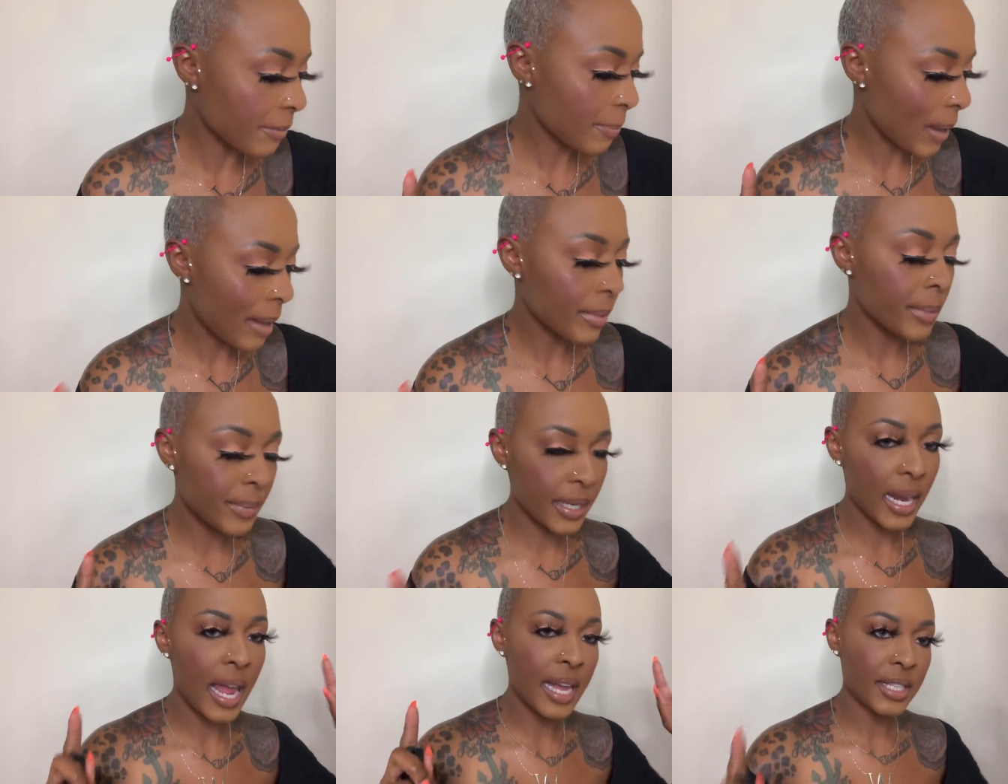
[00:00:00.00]
probably
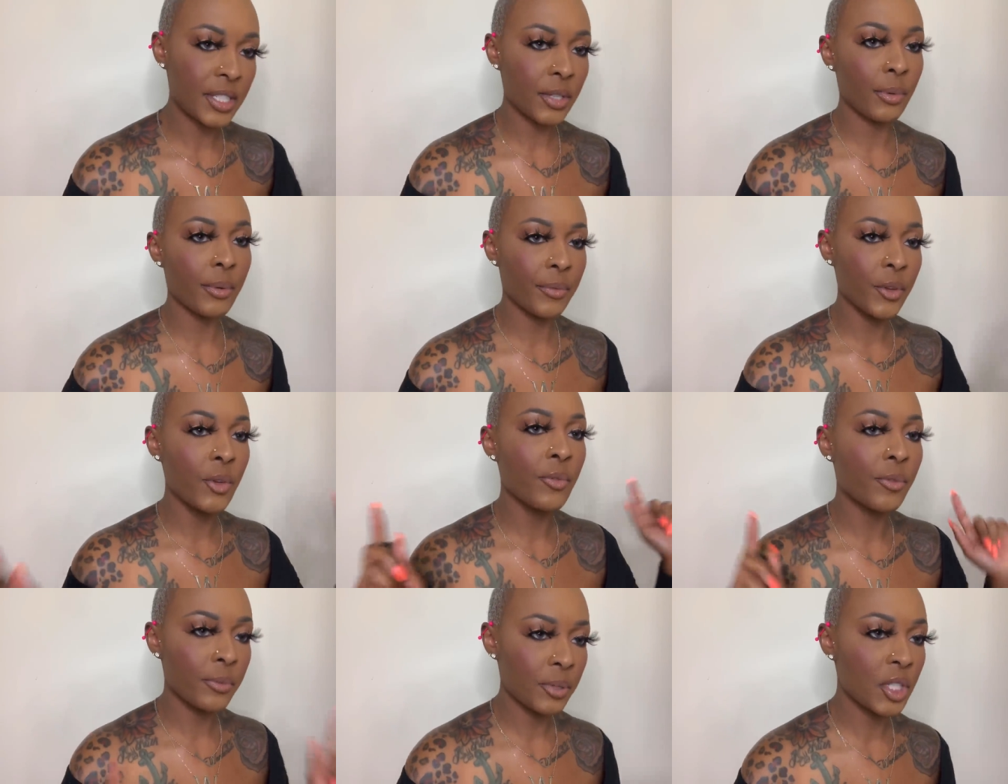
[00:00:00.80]
been asked to review
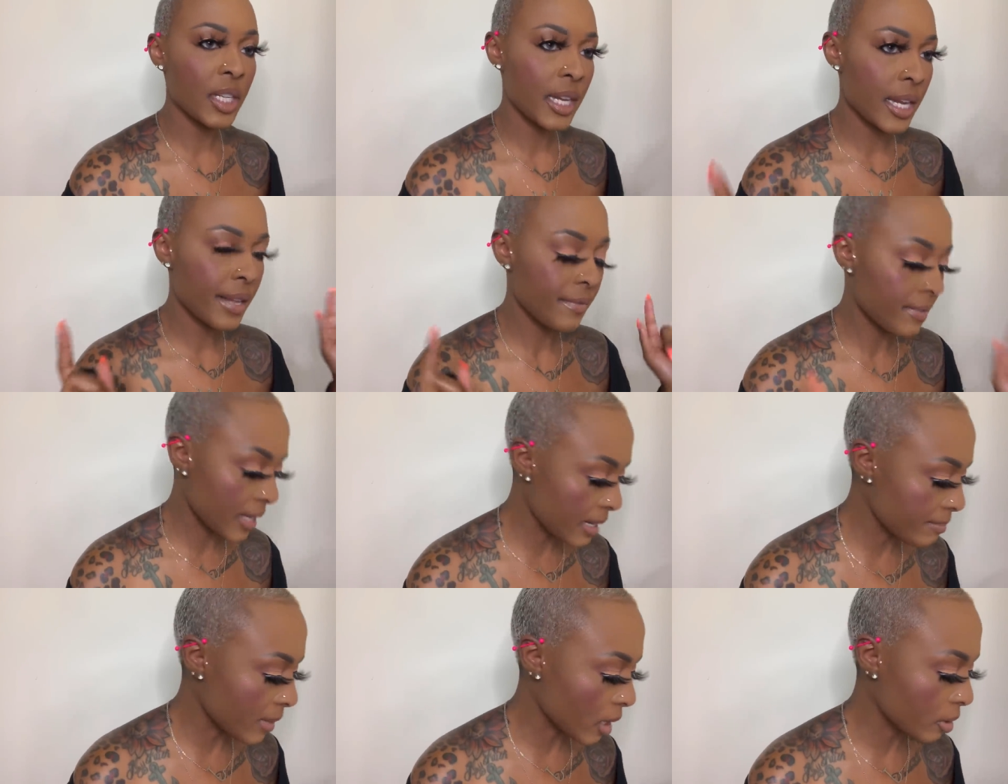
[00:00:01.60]
from Shein
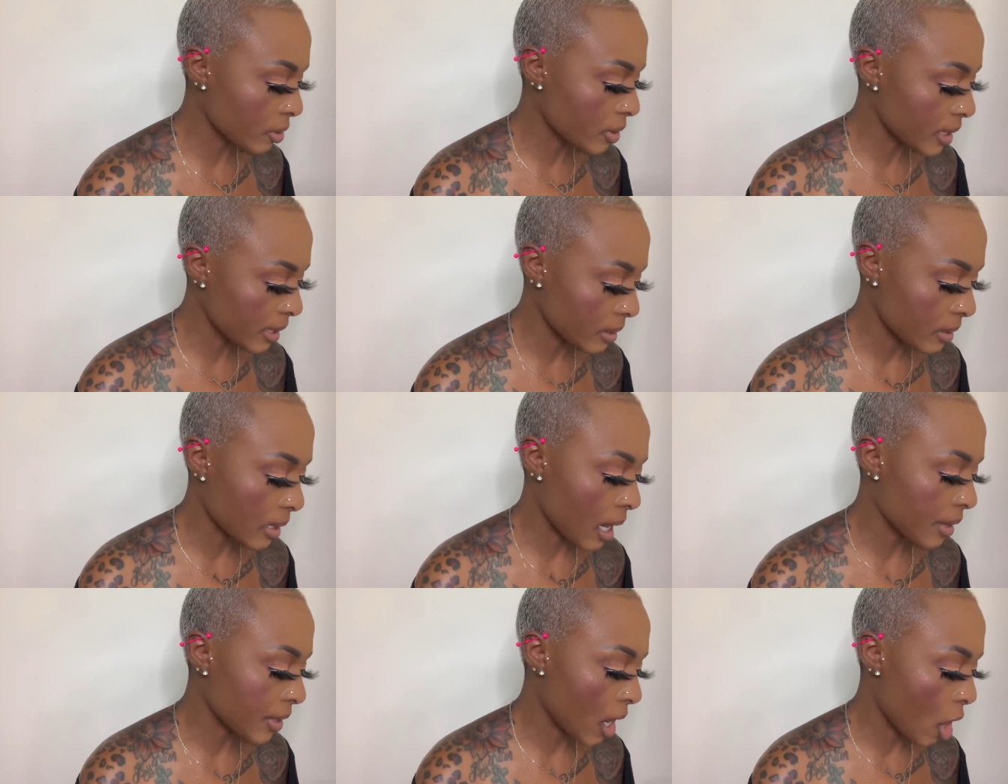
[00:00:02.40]
the most. This is
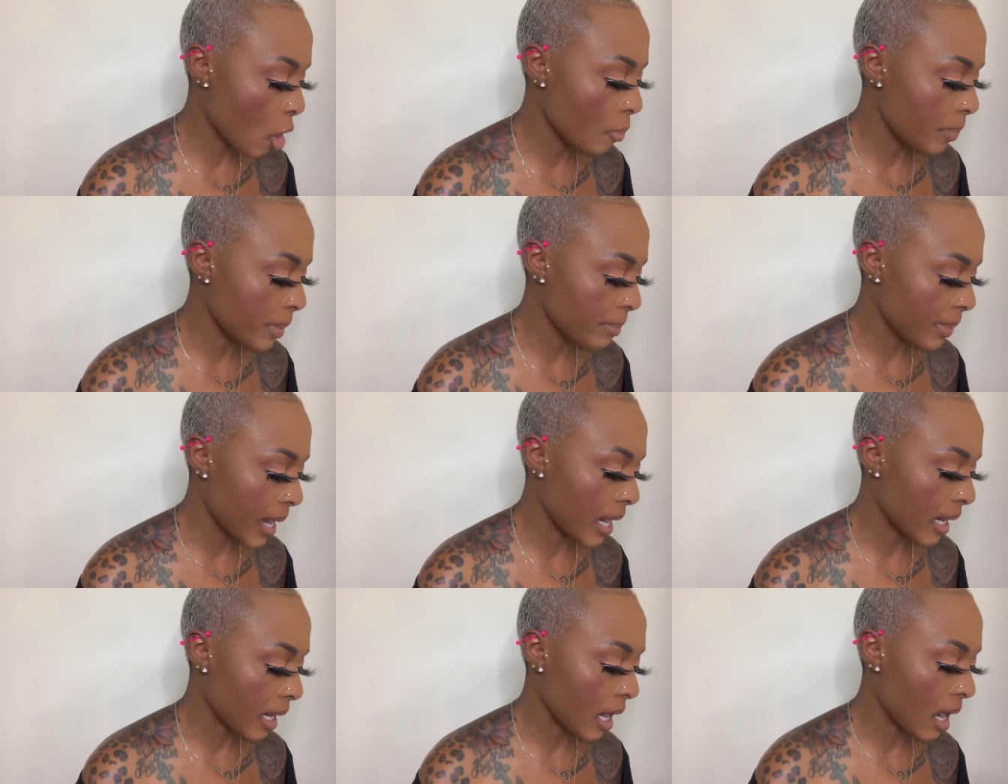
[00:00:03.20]
called the Open
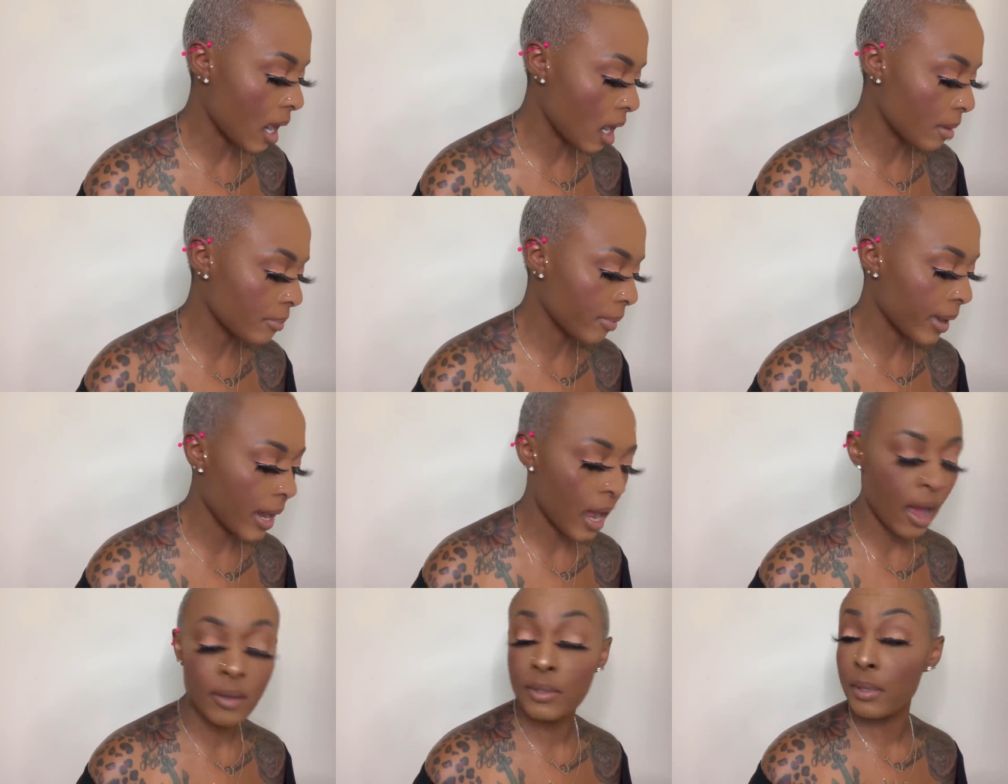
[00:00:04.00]
Back Ombre
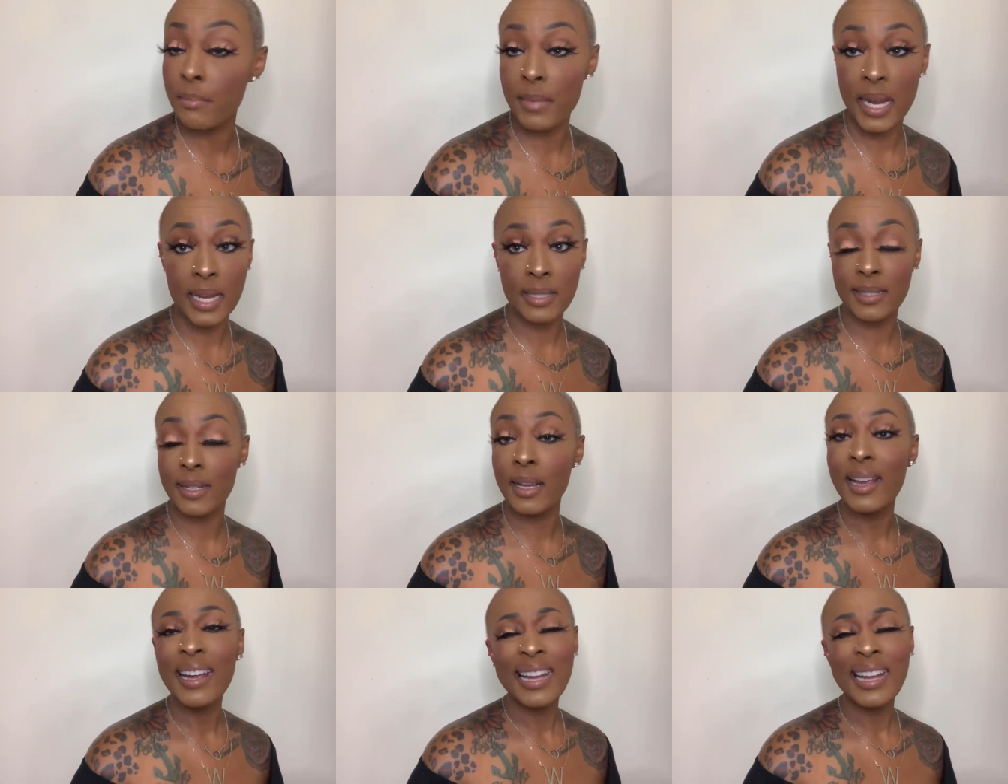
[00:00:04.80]
Halter Maxi.